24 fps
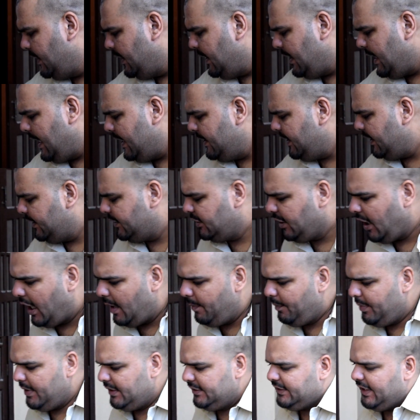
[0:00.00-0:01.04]
And the
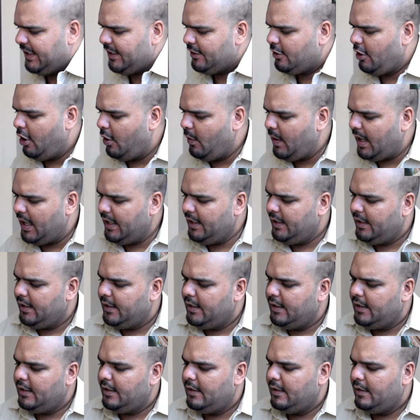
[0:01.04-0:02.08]
top is going to go on
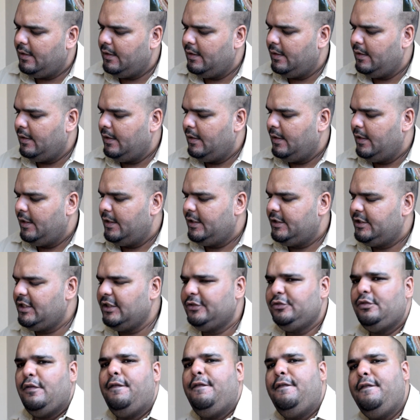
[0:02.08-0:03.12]
just
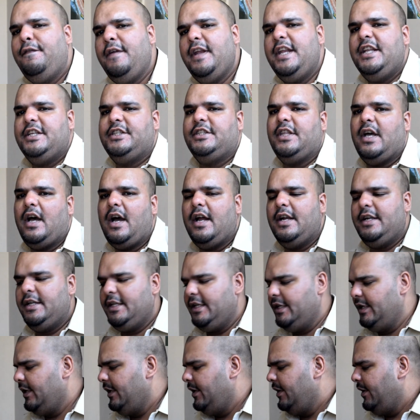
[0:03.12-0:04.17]
to finish the
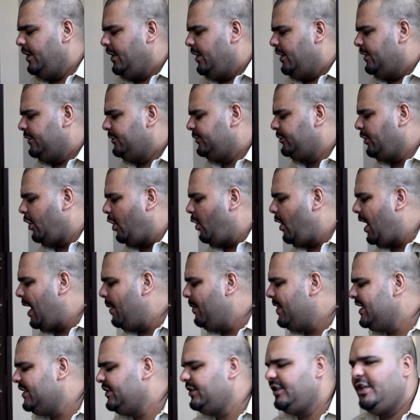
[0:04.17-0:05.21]
handi. So I'm
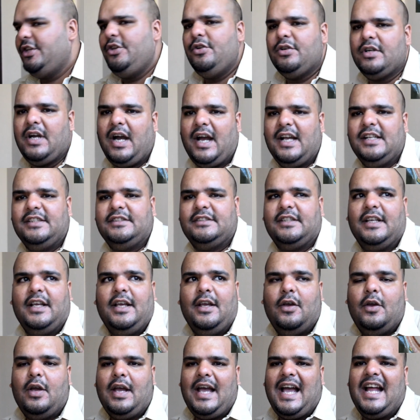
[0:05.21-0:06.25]
going to see you guys
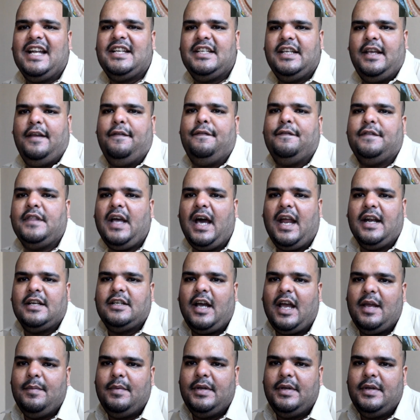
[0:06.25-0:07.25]
at iftar time,